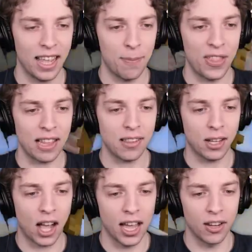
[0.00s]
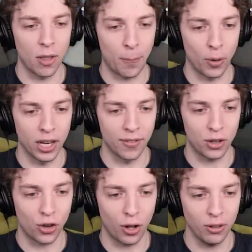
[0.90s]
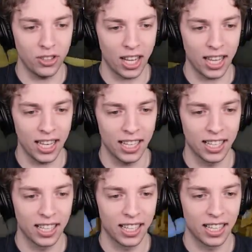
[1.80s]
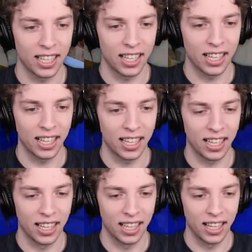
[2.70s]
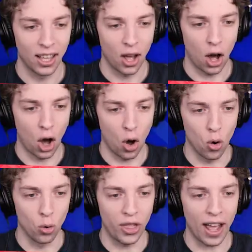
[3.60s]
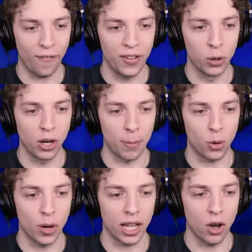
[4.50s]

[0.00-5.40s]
Yeah, but that's okay. the kind of the point of a troll, Look at Jelly. That. Look okay. down, guys. Oh, oh that filled God. up quick.